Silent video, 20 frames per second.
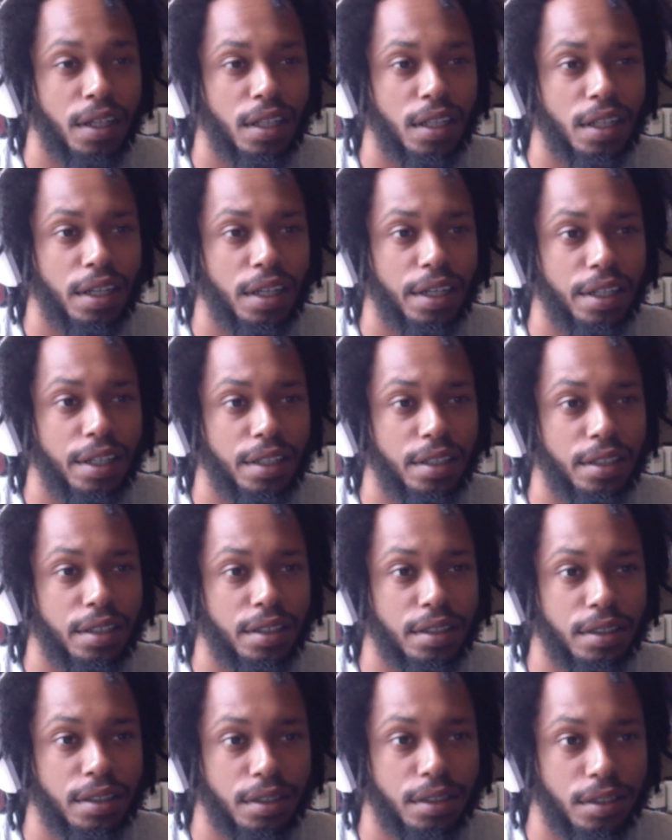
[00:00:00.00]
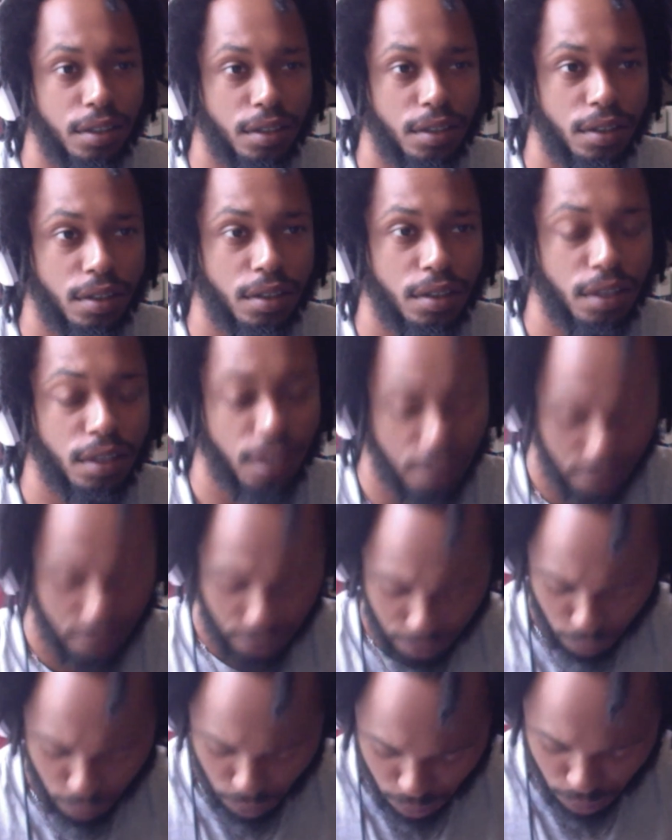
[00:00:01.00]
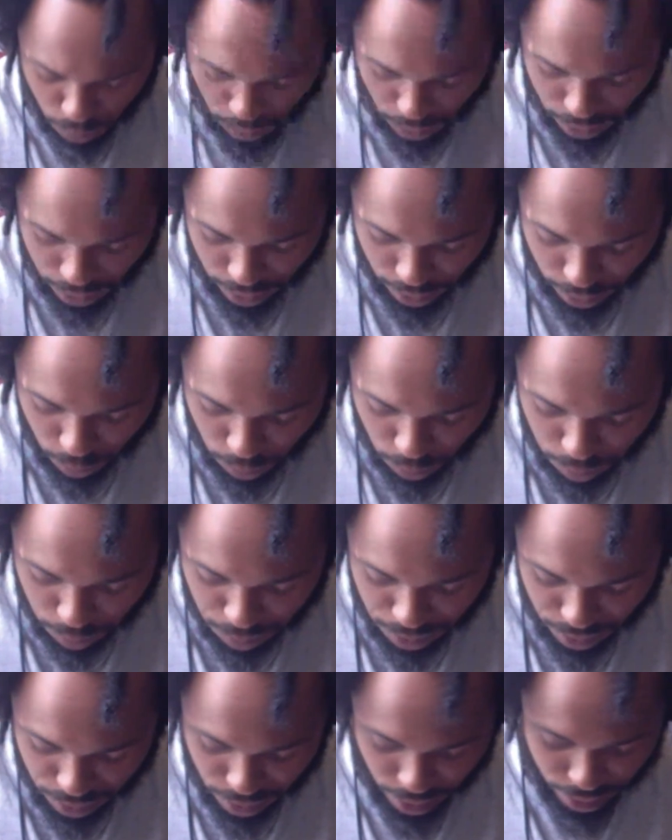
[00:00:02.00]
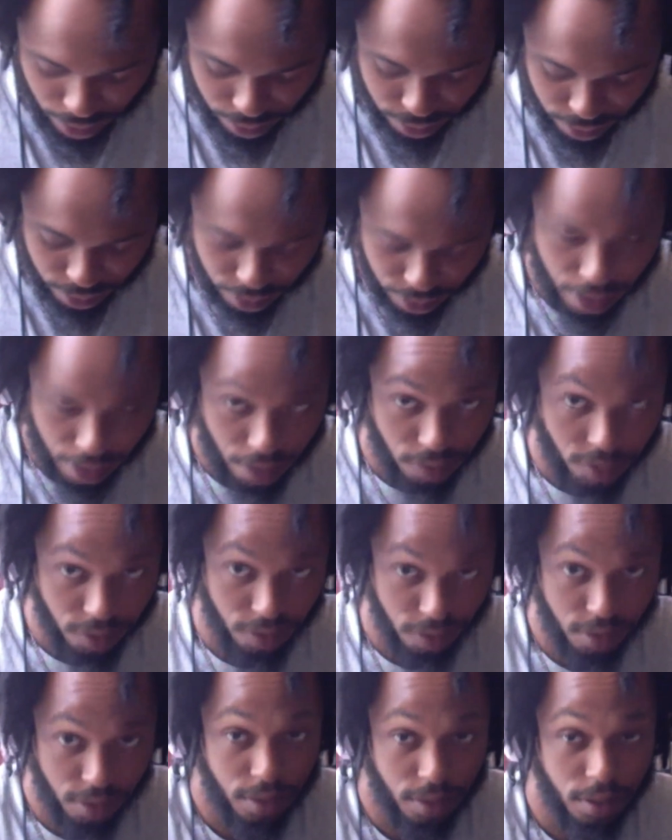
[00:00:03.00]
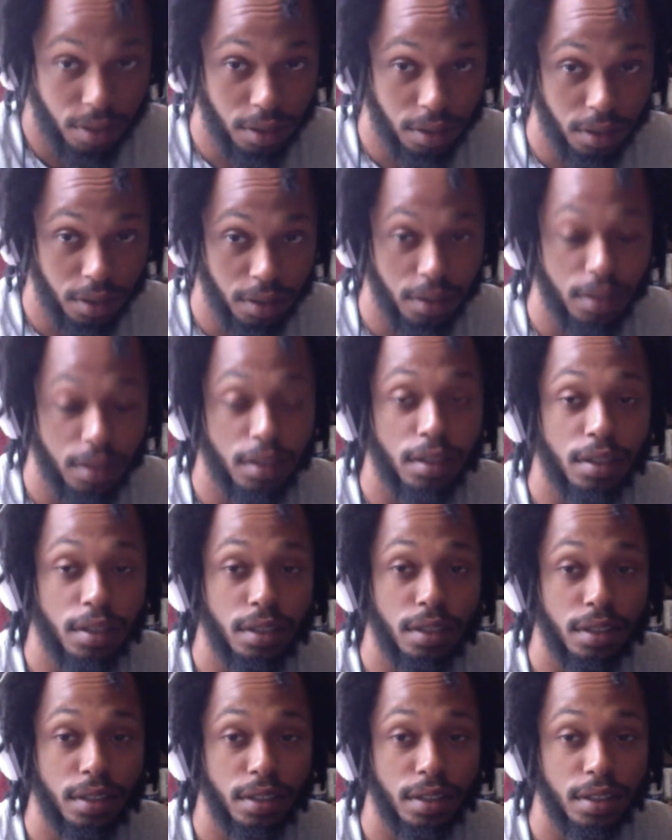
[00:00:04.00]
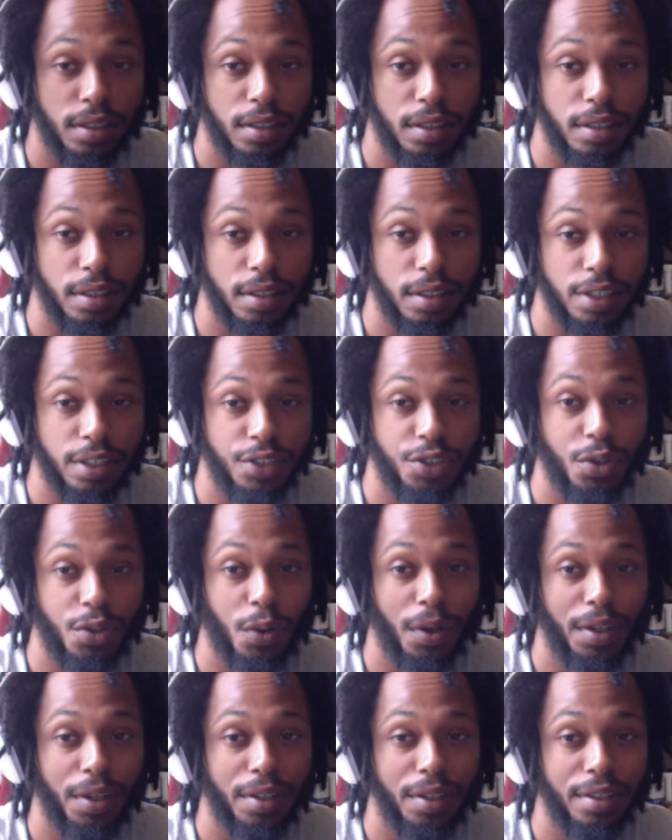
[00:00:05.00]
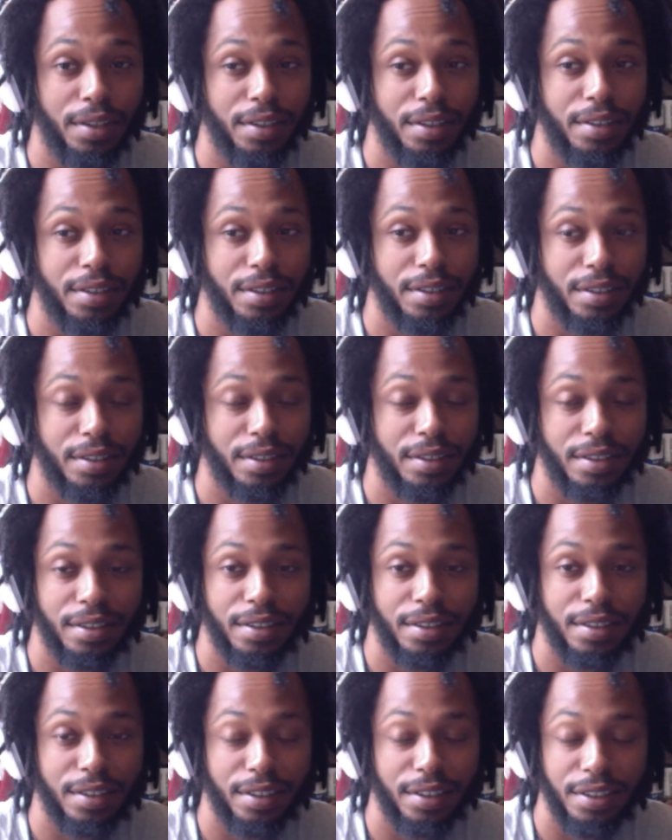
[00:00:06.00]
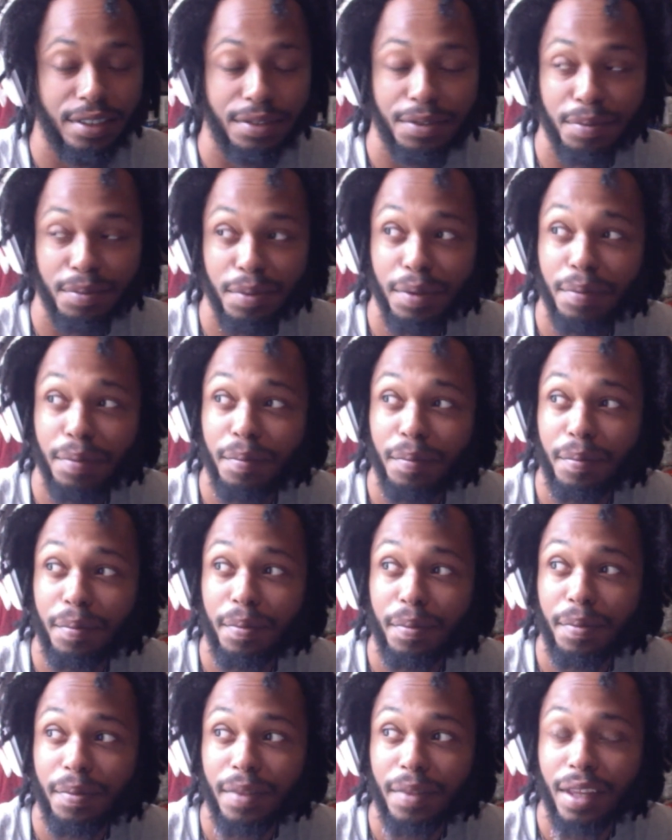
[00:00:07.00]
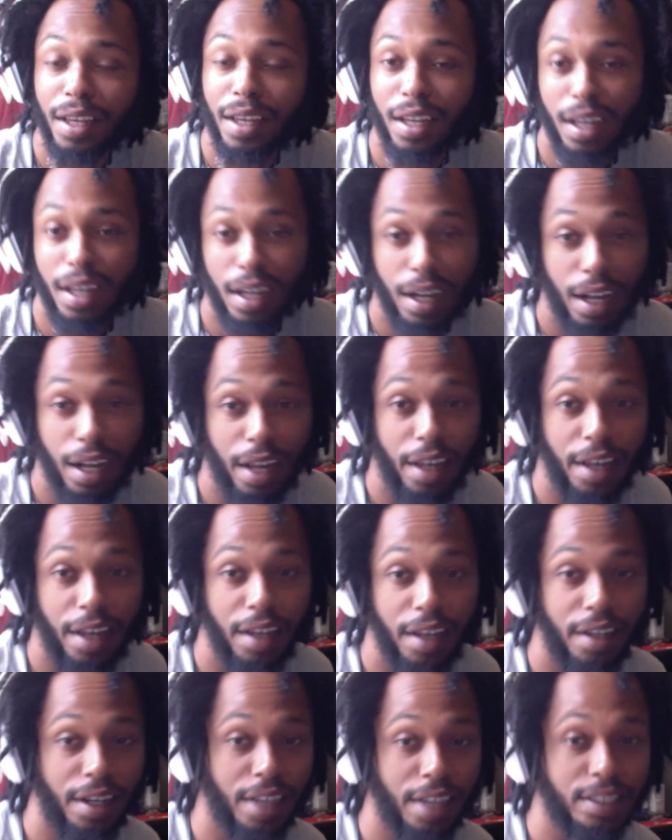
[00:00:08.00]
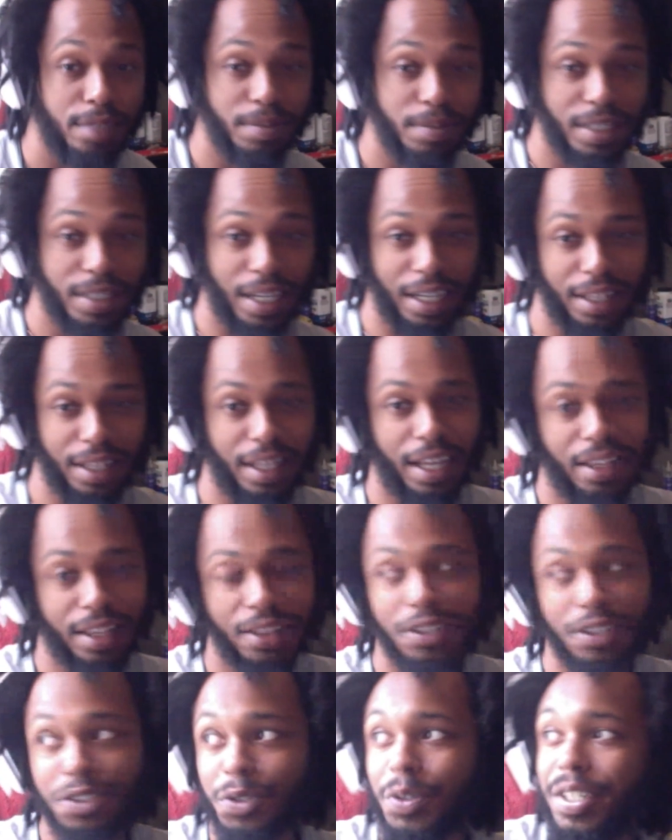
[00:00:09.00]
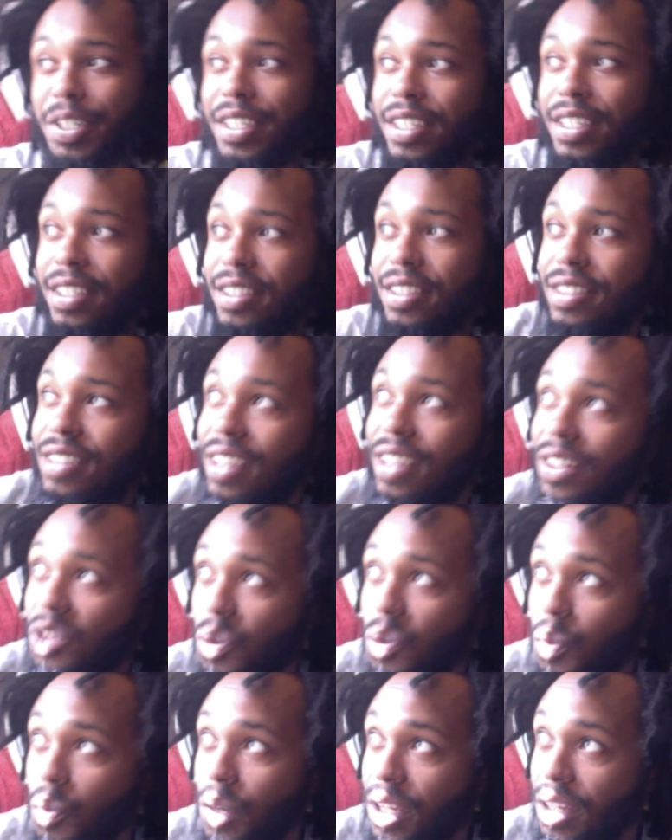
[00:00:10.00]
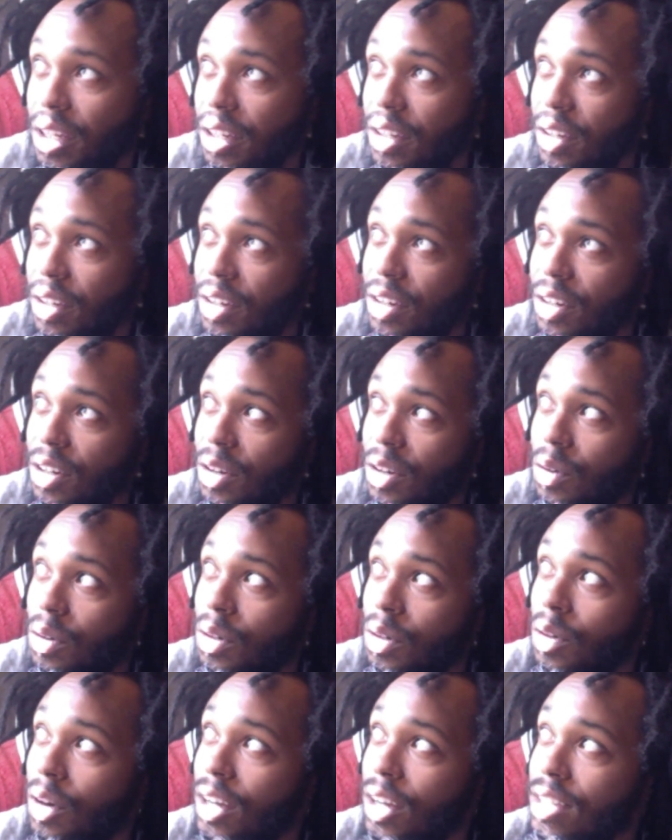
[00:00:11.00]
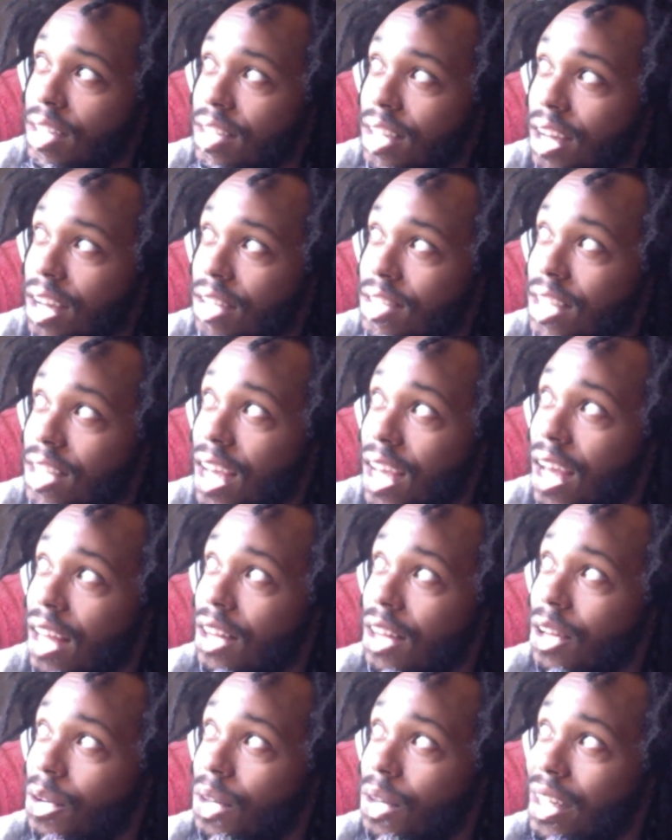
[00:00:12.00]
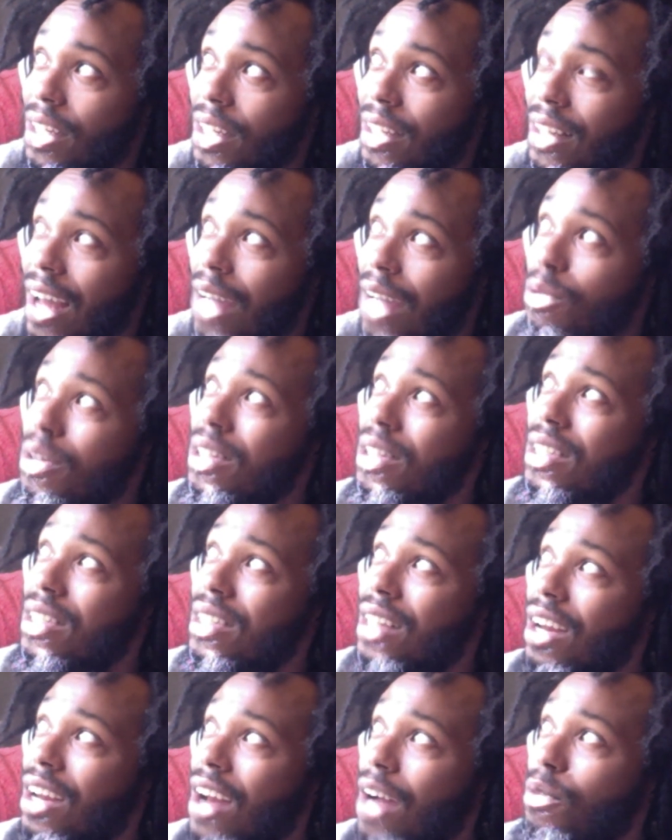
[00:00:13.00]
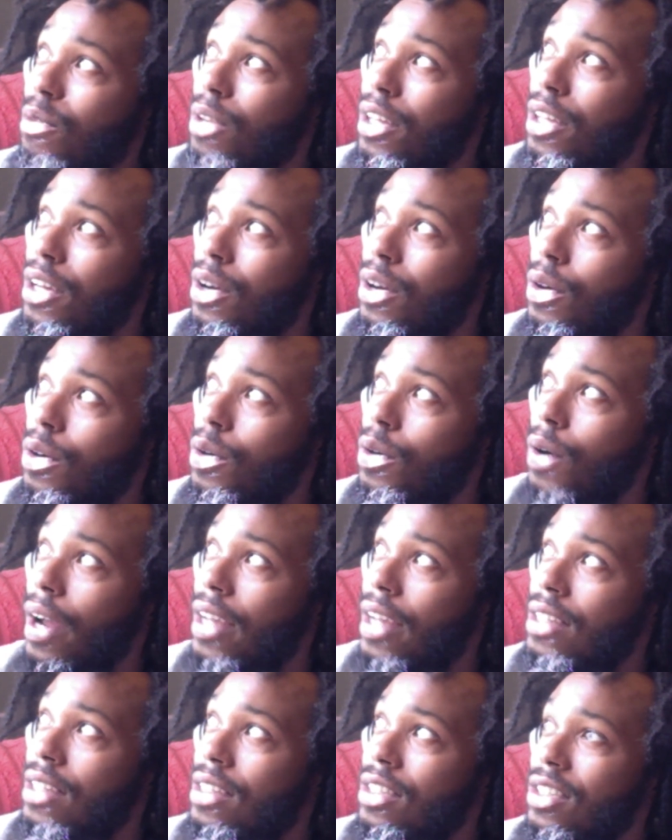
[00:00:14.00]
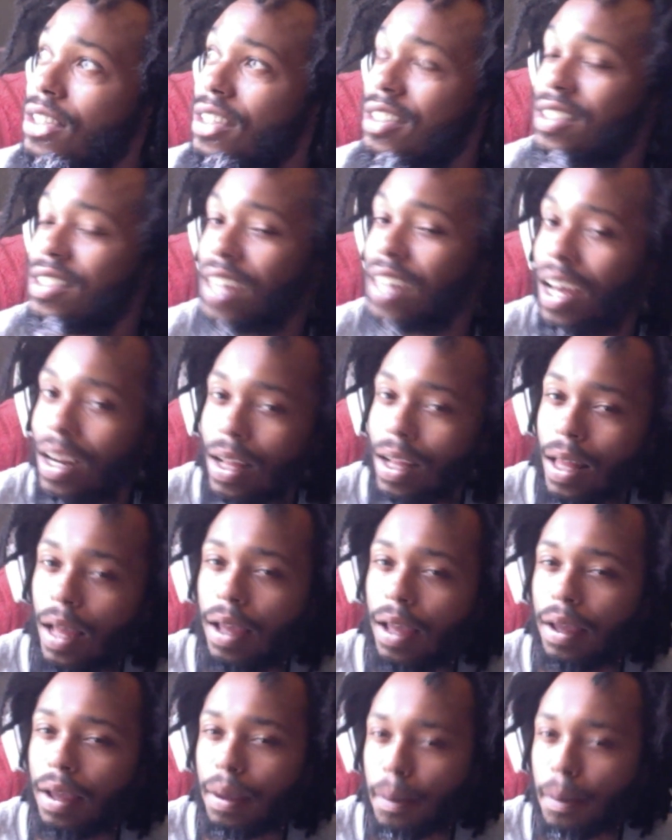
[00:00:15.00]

Like in what way can we be that allows us to enjoy? You and as I'm saying that, the trees and the wind are going crazy outside, low key. Not really, they're not really going crazy. They're just kind of like,